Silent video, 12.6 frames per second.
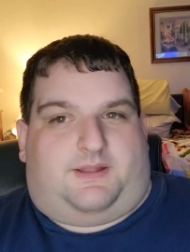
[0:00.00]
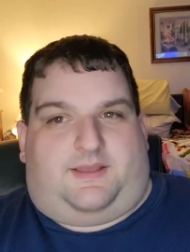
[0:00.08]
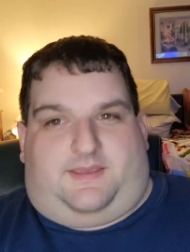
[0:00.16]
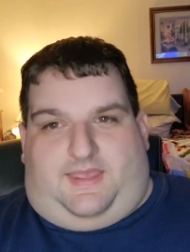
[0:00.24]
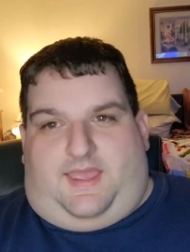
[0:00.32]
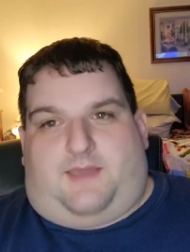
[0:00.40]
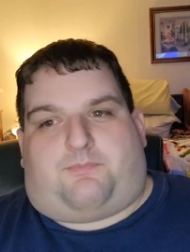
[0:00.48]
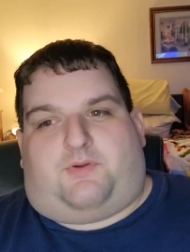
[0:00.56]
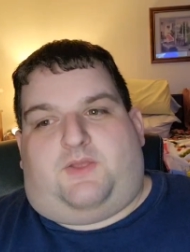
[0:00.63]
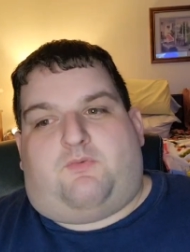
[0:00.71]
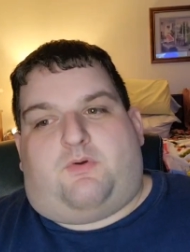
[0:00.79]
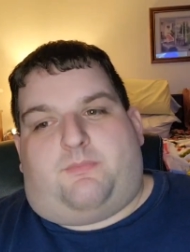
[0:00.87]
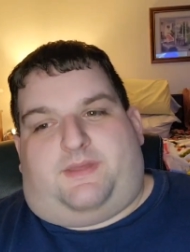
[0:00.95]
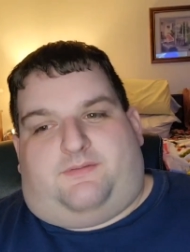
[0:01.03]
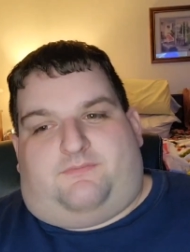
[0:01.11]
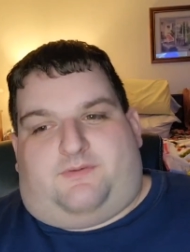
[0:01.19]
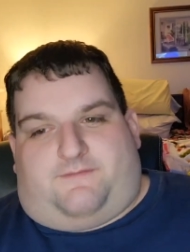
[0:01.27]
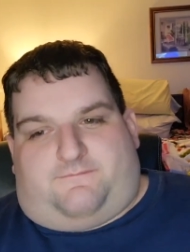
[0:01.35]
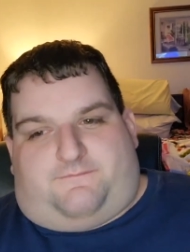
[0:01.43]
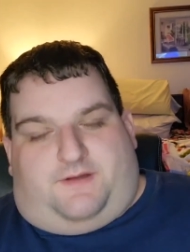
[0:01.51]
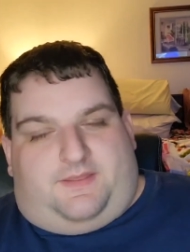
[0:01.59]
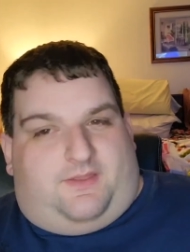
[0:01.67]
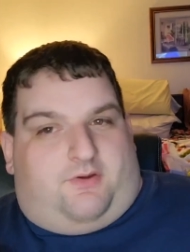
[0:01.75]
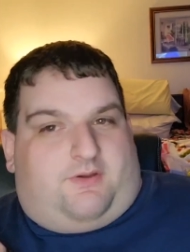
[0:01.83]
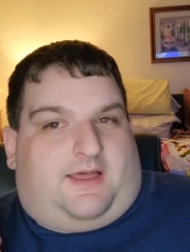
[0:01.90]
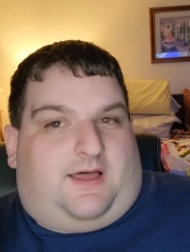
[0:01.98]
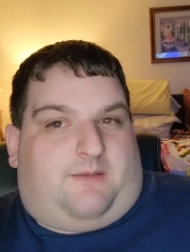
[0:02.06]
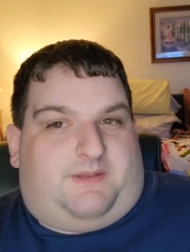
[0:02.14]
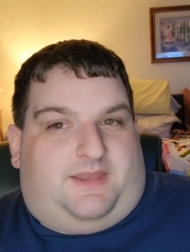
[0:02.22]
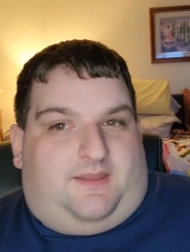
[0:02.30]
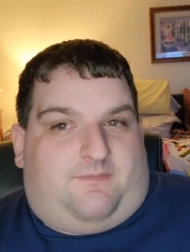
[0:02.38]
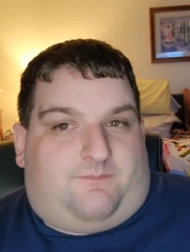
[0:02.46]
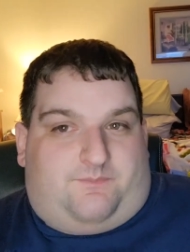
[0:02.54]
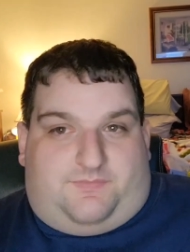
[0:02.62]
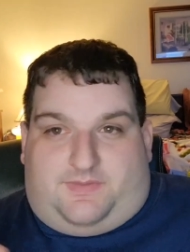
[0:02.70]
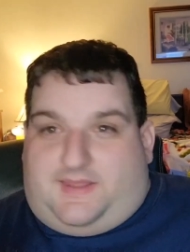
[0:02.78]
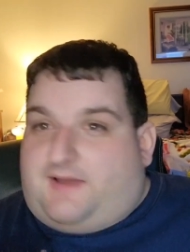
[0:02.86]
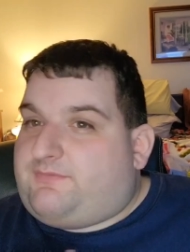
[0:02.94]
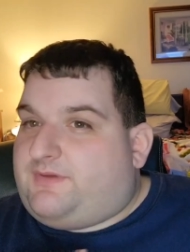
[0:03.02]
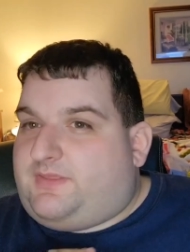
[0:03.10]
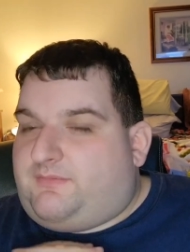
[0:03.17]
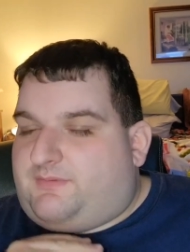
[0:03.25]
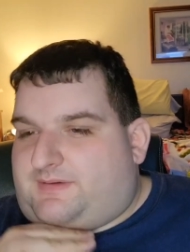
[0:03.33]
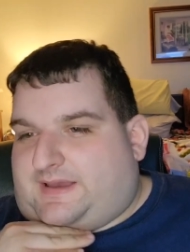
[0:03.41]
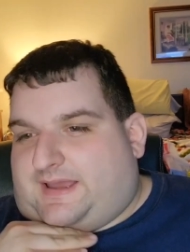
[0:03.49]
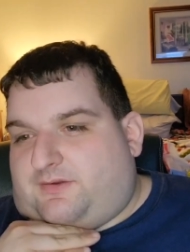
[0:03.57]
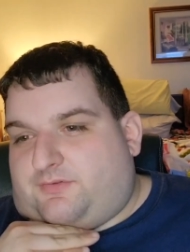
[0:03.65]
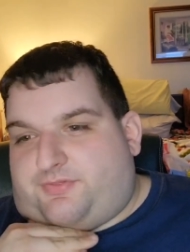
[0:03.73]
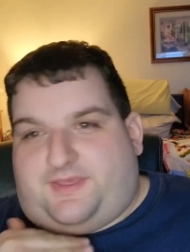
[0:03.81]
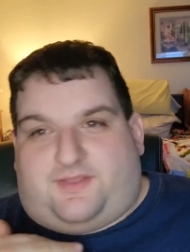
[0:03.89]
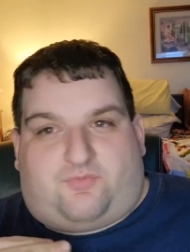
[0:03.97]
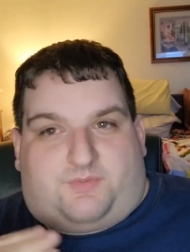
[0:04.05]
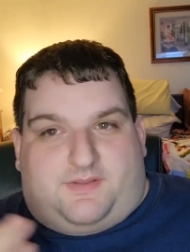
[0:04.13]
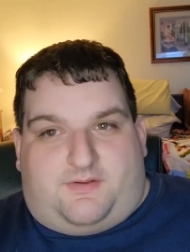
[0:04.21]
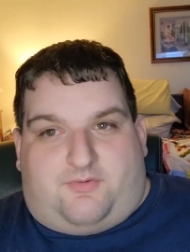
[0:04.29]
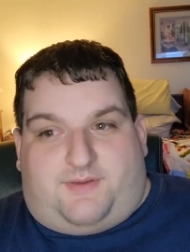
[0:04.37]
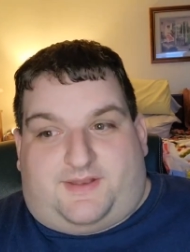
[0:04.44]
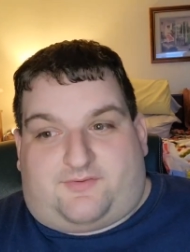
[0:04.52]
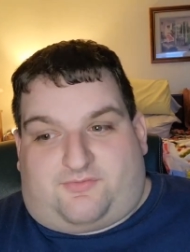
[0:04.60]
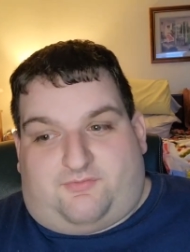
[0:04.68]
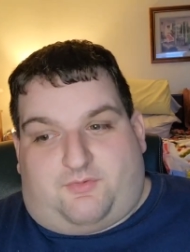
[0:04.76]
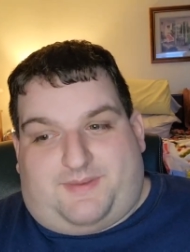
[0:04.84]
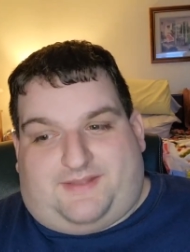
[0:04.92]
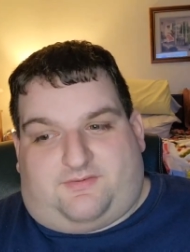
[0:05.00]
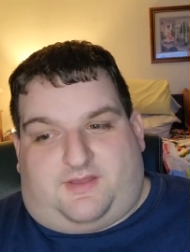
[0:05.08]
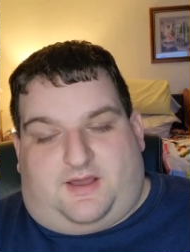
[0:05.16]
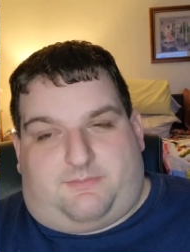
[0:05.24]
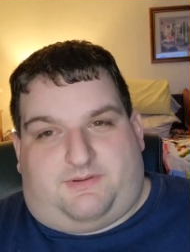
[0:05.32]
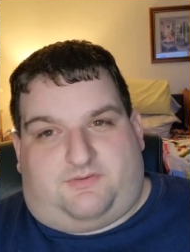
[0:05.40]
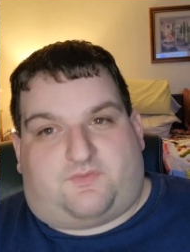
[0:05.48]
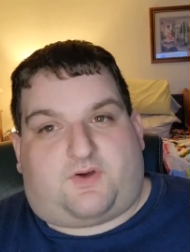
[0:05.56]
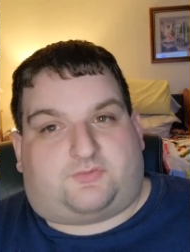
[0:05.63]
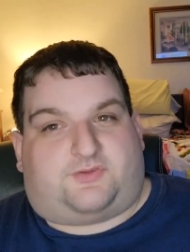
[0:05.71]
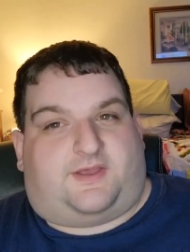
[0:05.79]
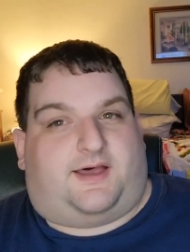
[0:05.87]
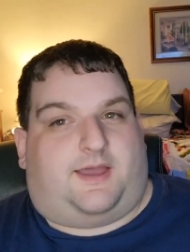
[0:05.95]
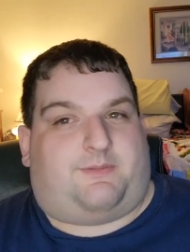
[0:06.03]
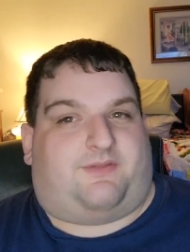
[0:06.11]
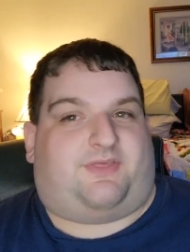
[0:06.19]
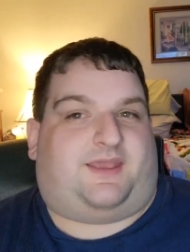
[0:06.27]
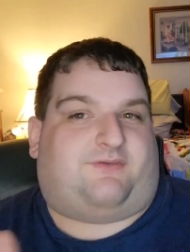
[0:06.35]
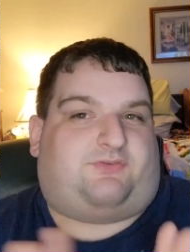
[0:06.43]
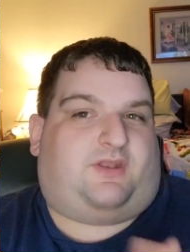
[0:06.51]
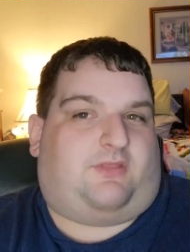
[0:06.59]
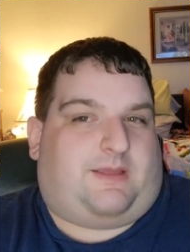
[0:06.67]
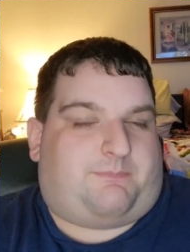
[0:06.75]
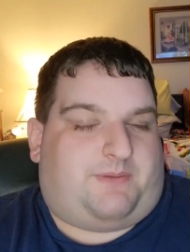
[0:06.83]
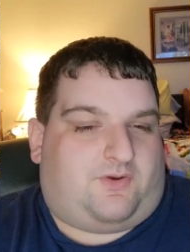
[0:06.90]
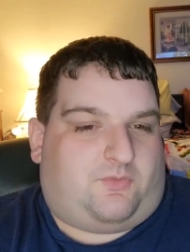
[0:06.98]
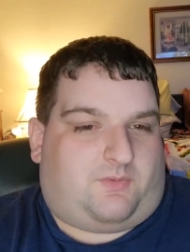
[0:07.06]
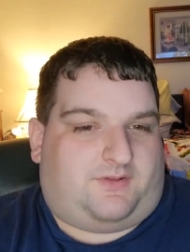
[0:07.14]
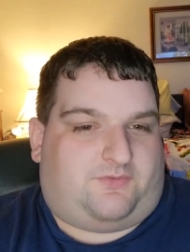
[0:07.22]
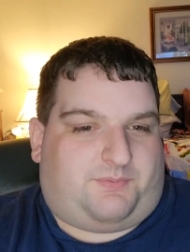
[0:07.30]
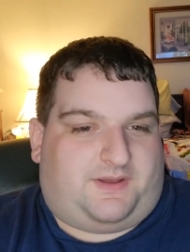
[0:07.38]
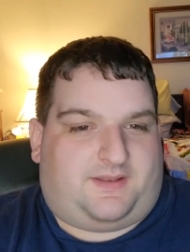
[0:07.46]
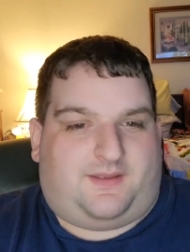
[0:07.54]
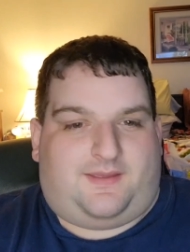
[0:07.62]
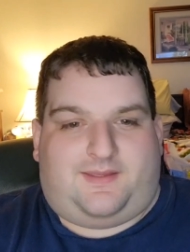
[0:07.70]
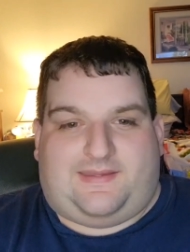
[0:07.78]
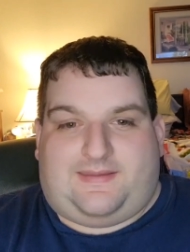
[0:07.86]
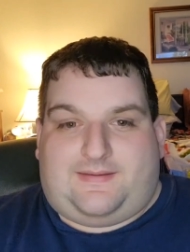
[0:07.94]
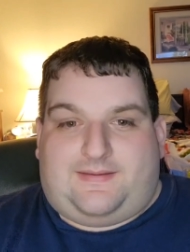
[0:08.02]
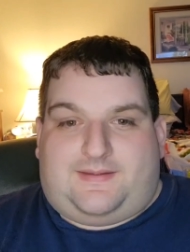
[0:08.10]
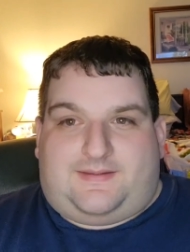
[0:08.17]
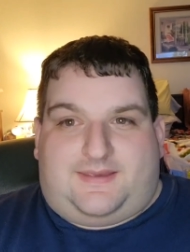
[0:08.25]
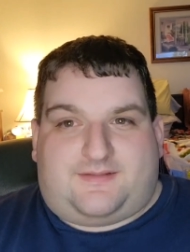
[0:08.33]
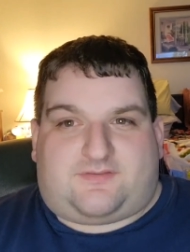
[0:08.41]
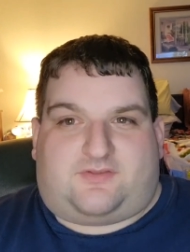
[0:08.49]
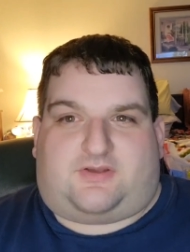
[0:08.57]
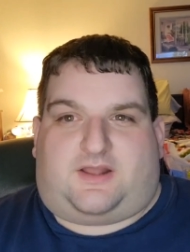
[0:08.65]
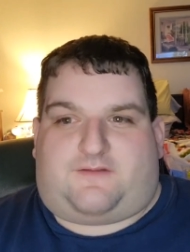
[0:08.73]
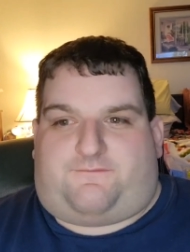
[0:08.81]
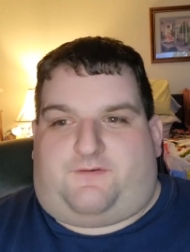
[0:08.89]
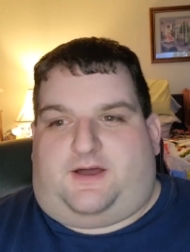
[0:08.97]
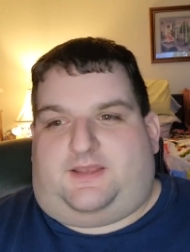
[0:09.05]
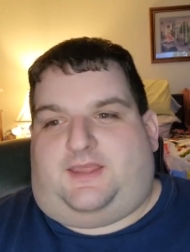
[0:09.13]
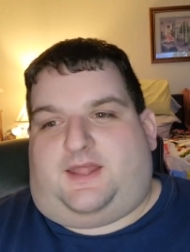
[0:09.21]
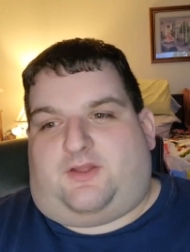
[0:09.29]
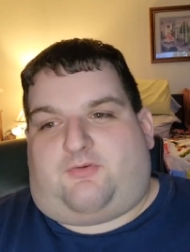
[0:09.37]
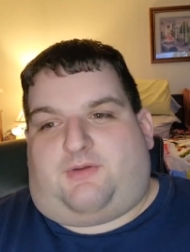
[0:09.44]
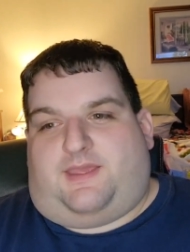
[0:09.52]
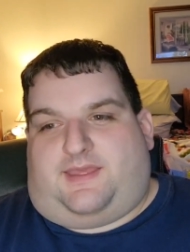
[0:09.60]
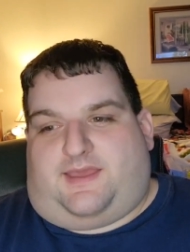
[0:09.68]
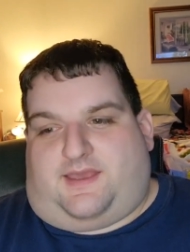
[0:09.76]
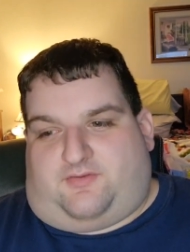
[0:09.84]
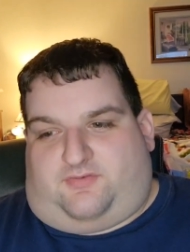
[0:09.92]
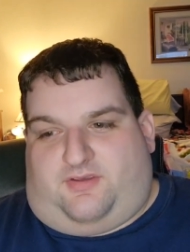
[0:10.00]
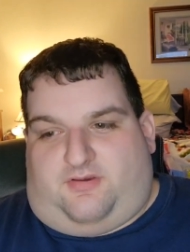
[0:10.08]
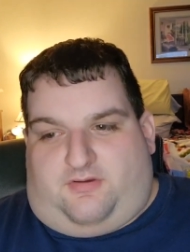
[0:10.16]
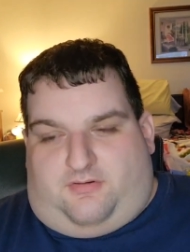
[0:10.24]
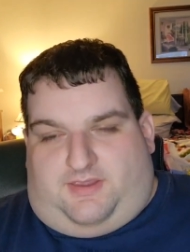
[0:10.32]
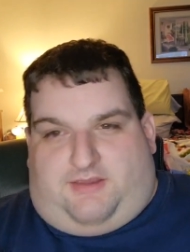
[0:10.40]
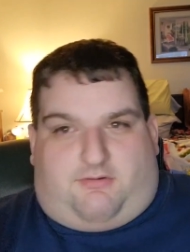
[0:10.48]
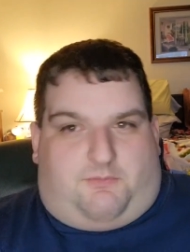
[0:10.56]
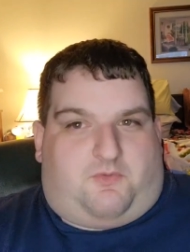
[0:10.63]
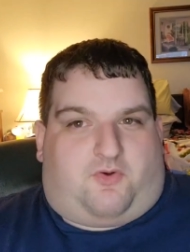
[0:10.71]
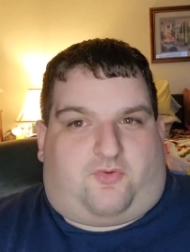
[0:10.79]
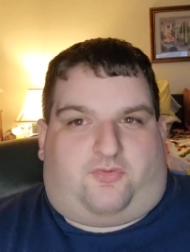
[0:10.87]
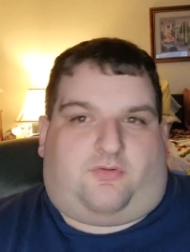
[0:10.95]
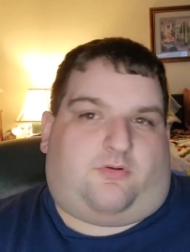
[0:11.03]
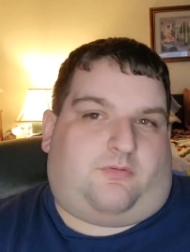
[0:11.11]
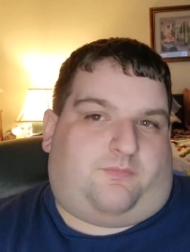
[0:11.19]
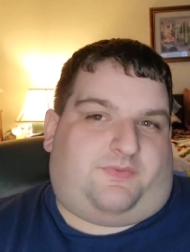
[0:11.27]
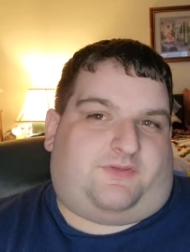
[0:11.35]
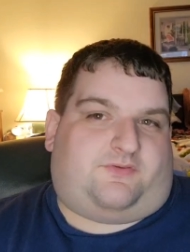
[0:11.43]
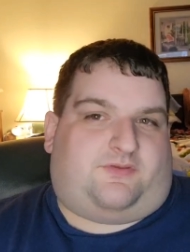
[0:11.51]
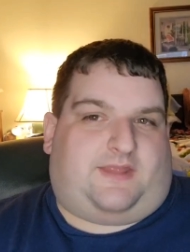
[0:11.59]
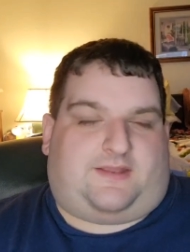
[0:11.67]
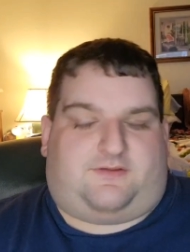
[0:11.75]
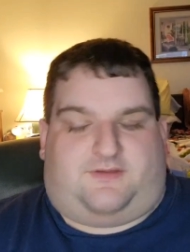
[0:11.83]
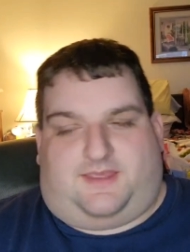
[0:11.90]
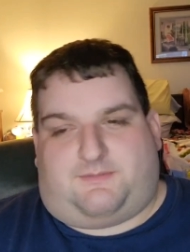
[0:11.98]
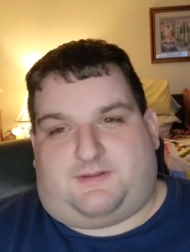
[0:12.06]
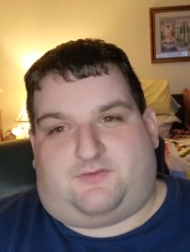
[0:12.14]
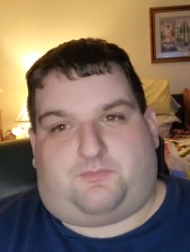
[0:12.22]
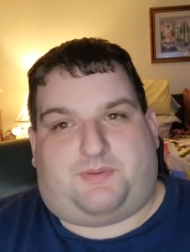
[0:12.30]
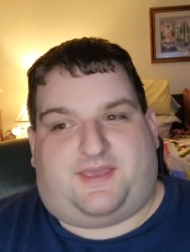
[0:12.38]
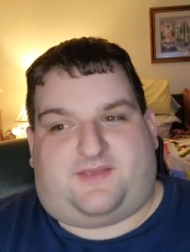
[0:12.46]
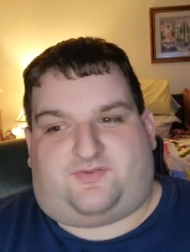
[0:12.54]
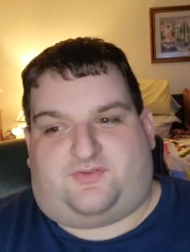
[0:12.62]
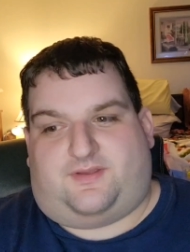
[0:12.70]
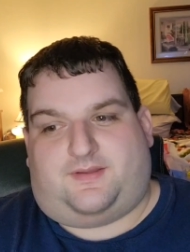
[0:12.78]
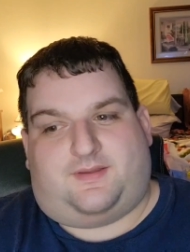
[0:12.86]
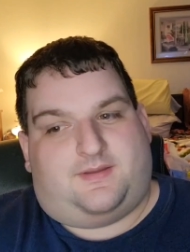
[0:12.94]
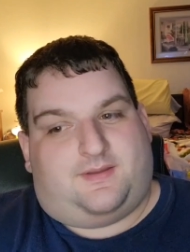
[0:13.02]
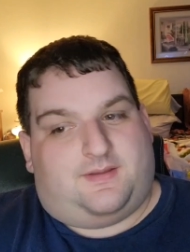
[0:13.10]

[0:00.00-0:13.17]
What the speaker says: Pretty Woman, fun little comedy. Not really. I don't think it's one of the greatest romantic comedies of all time. I think I've seen a lot better ones, but it's a ton of fun. You got a great cast here. Gary Marshall, this is him at his best.